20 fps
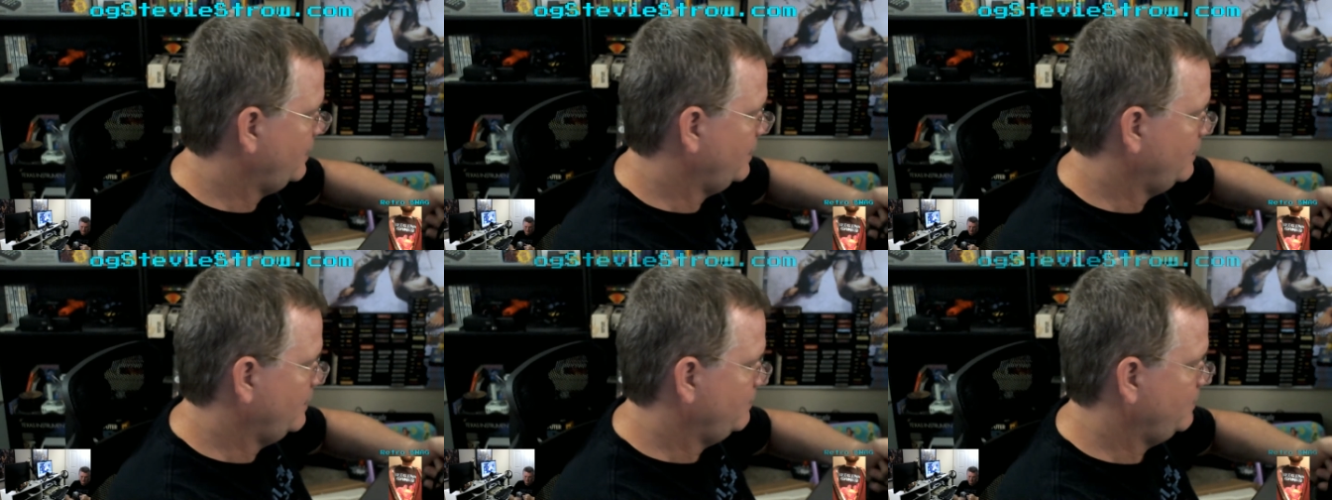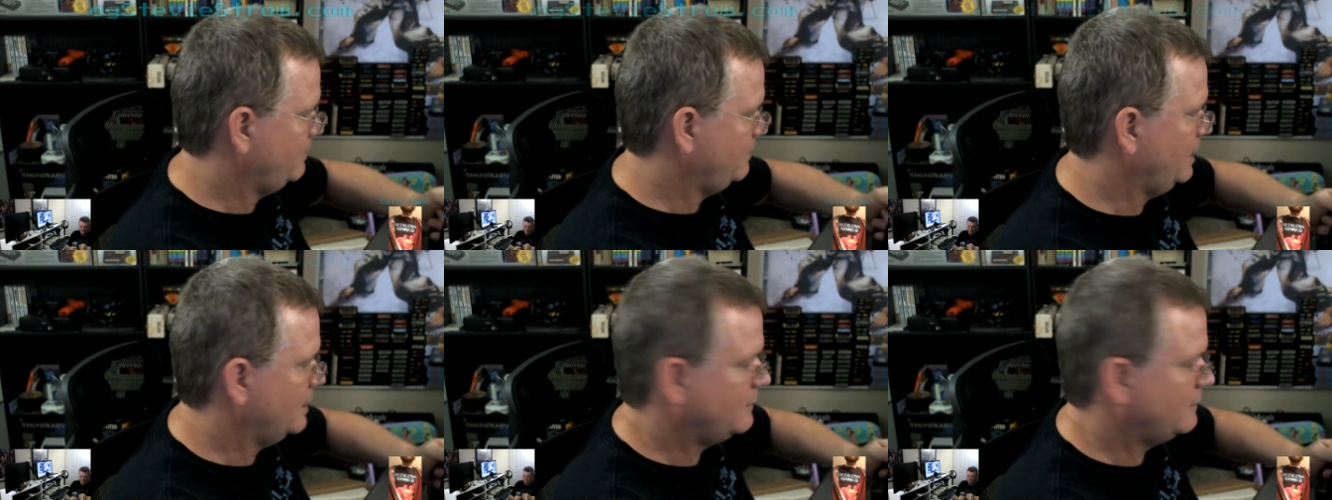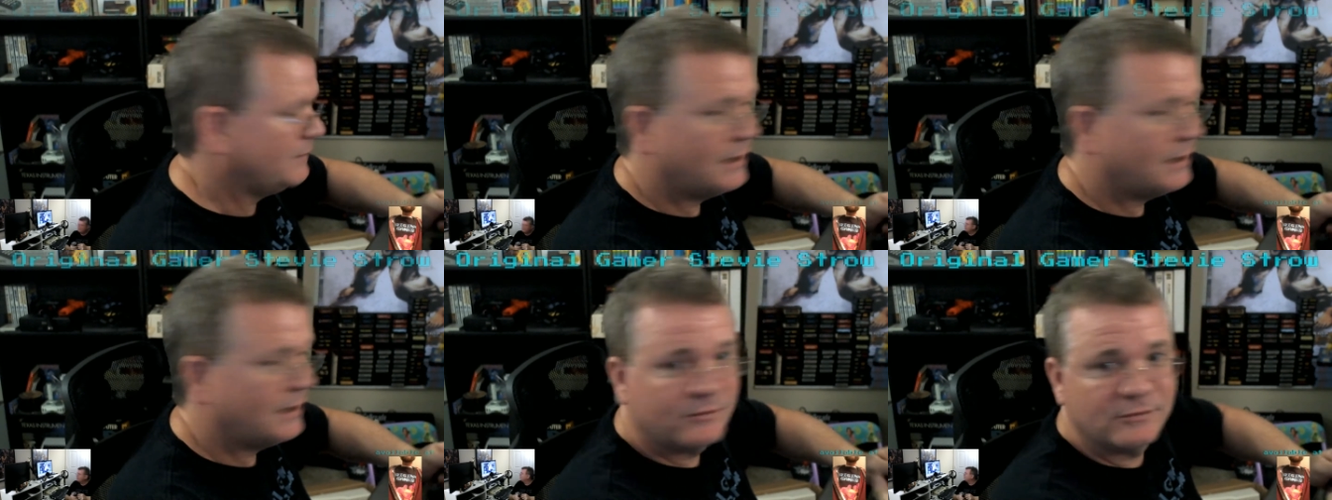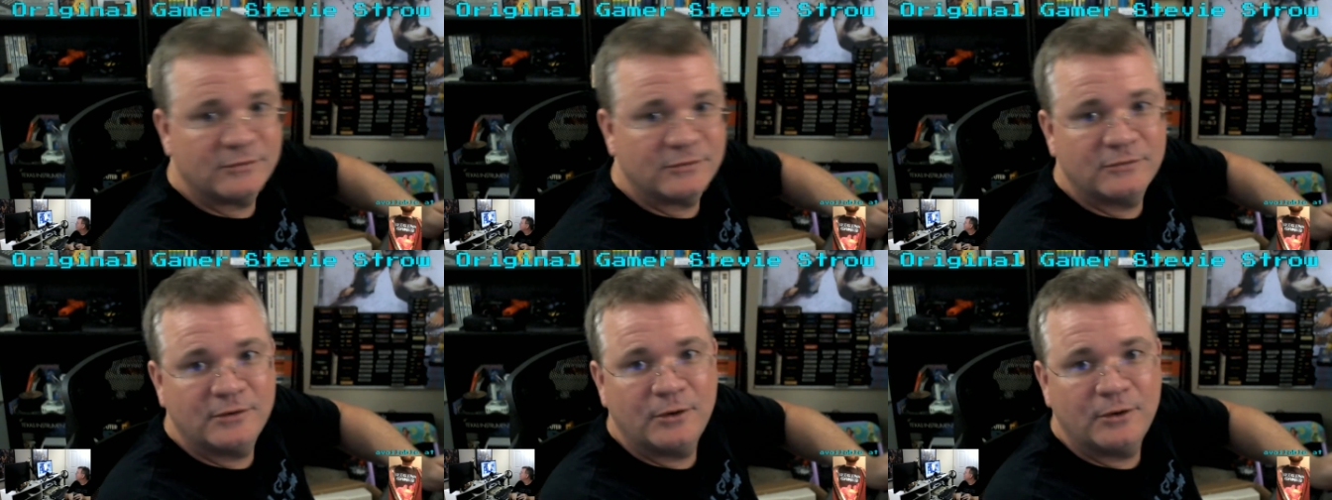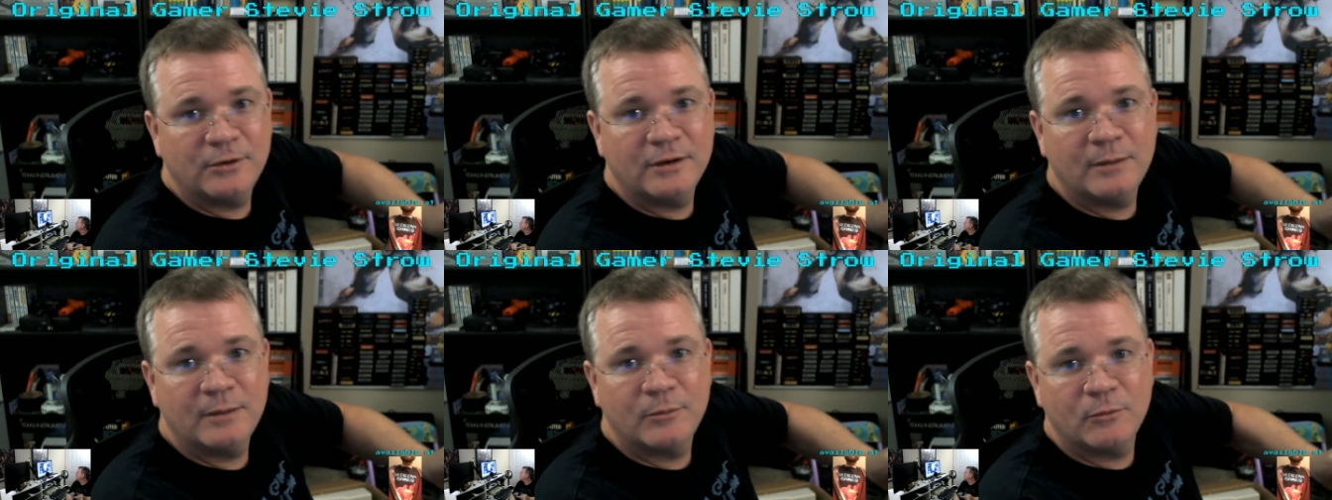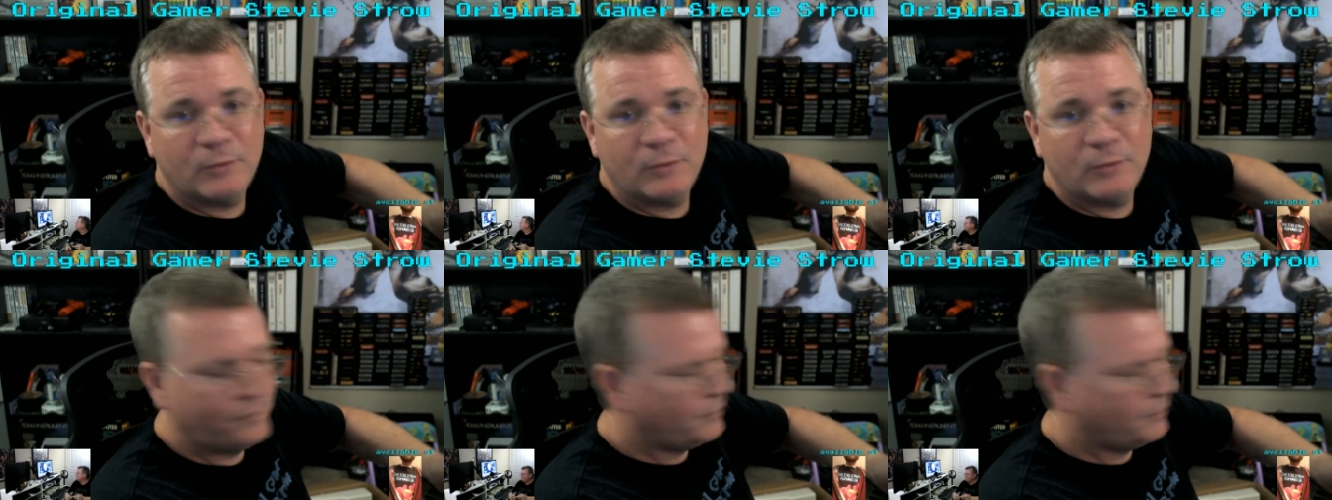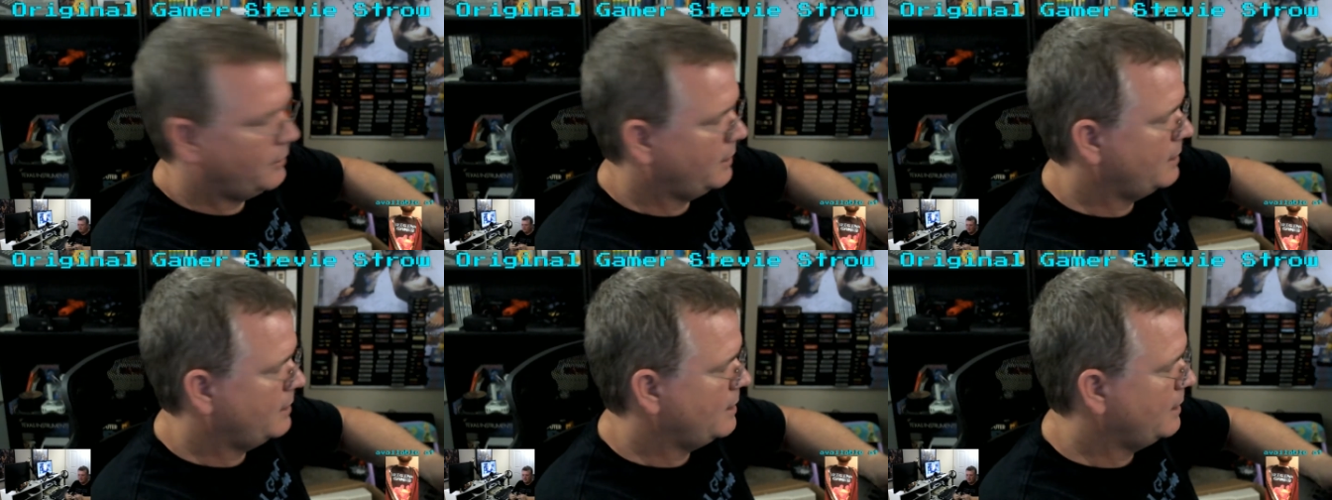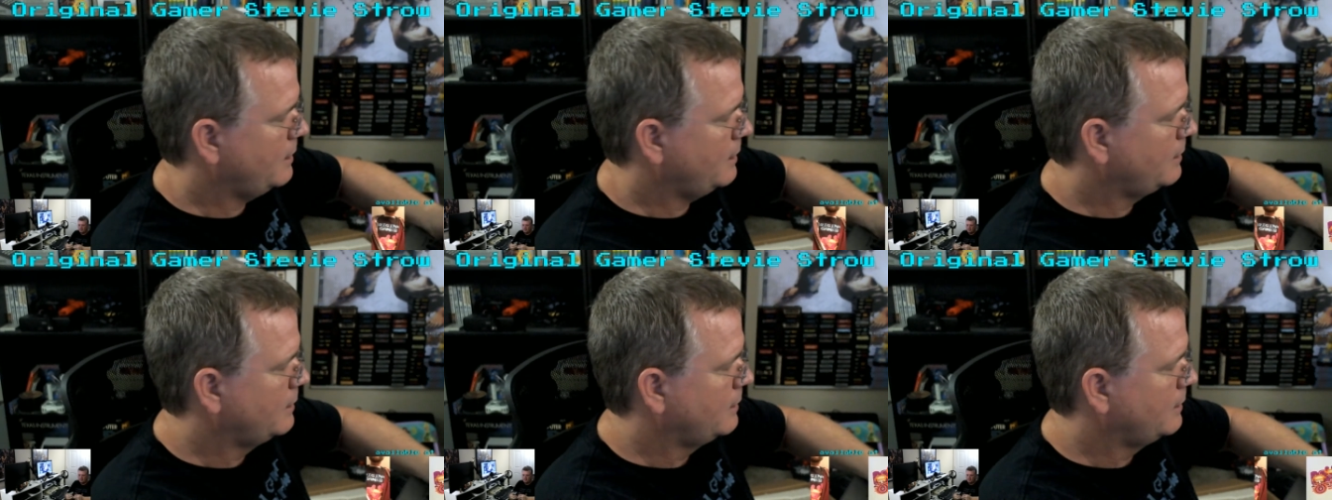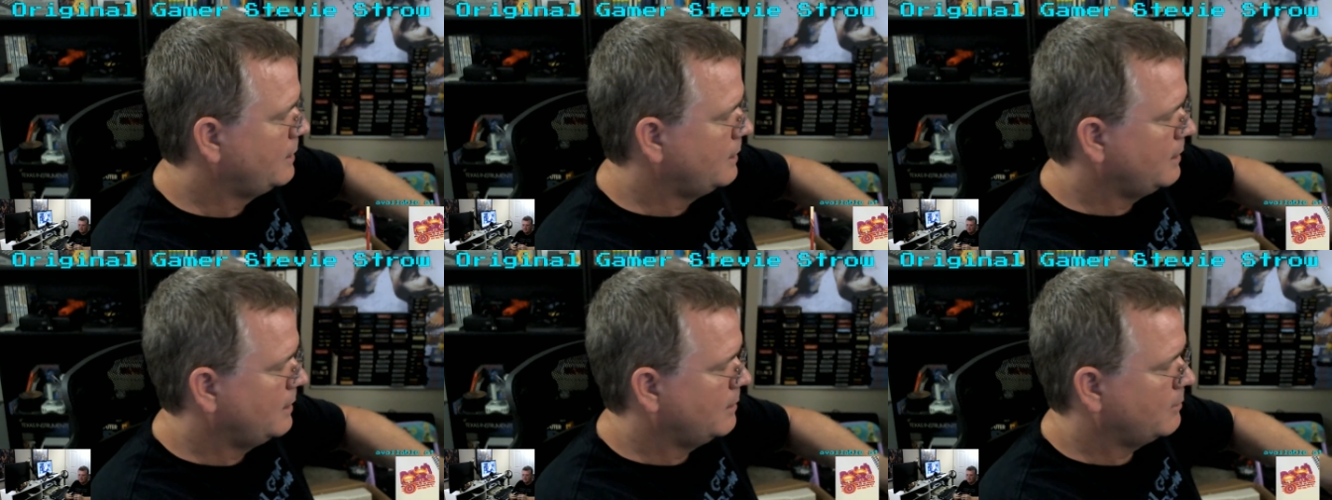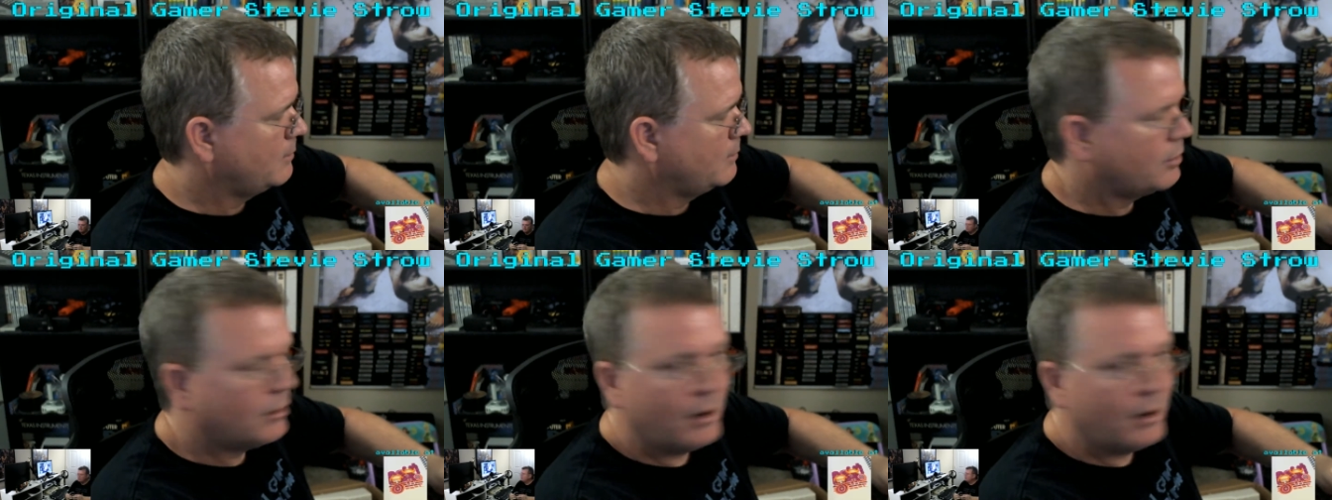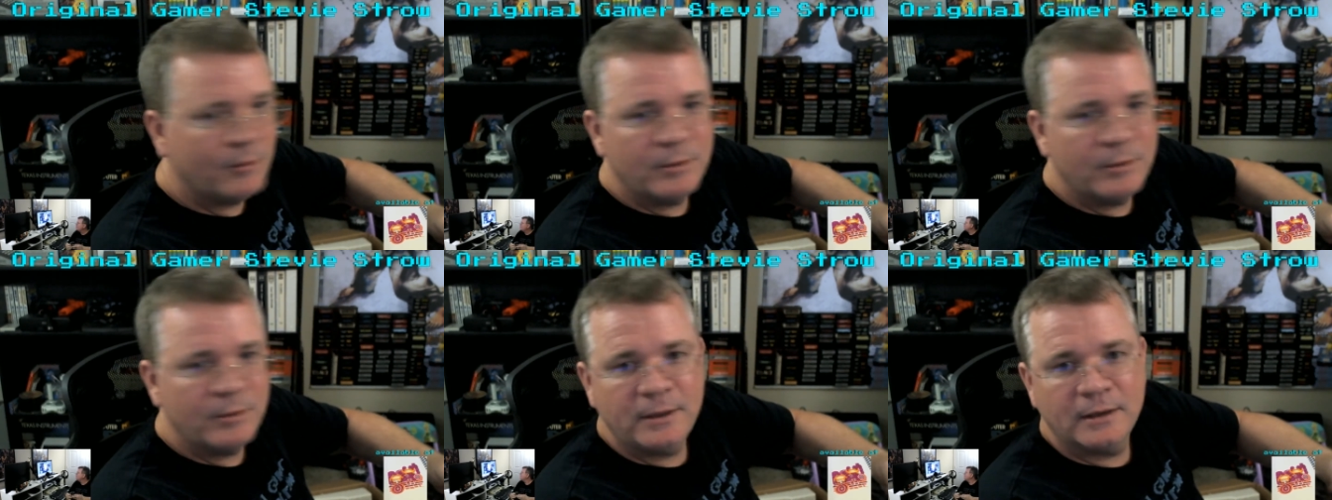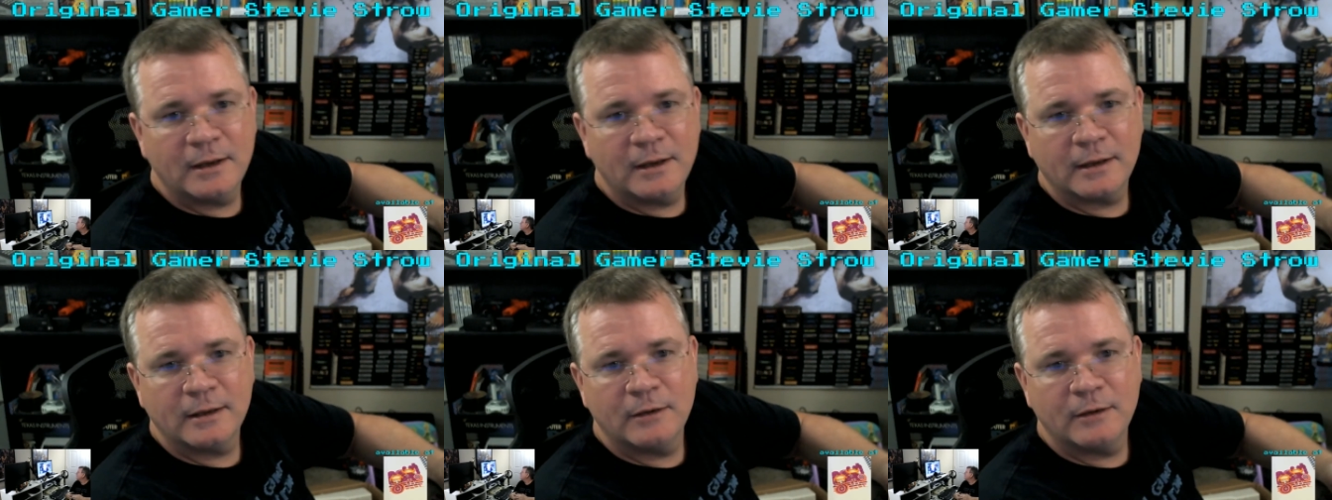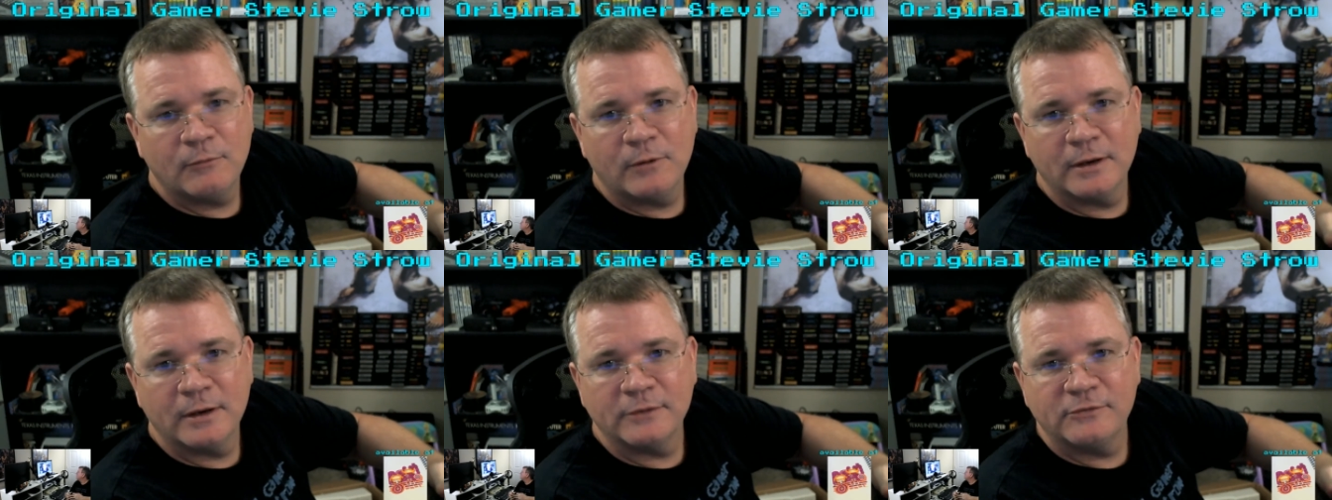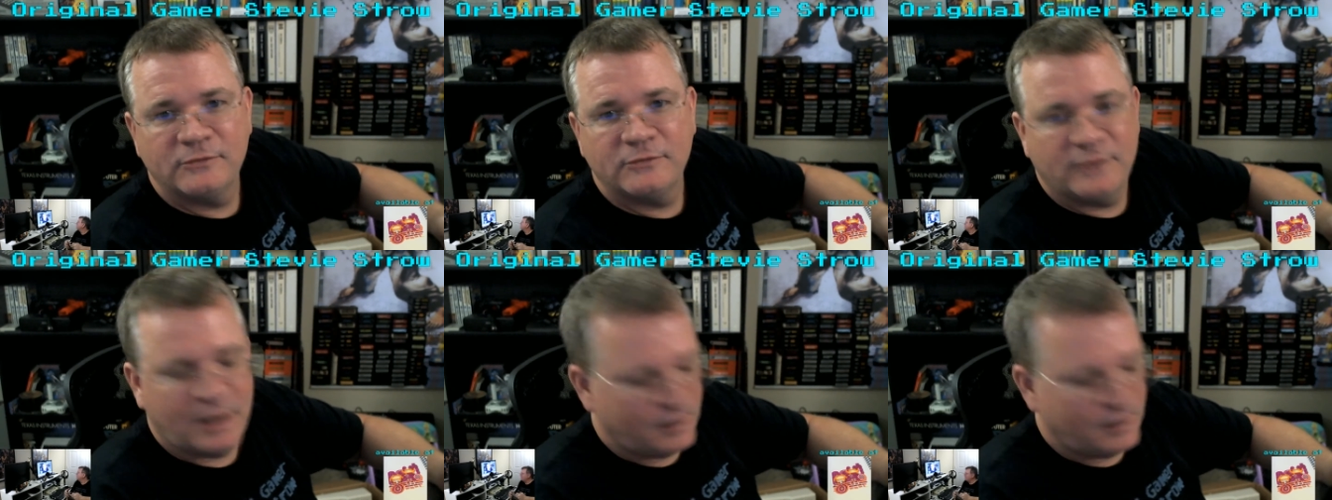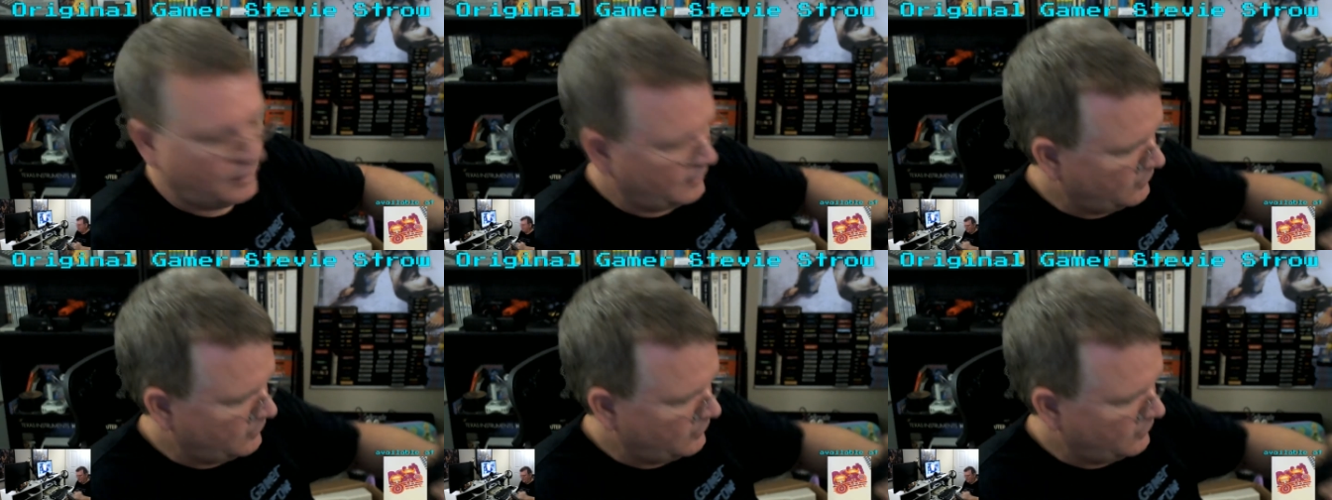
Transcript: And being as that it's a serial number 139, probably not going to want to sell it.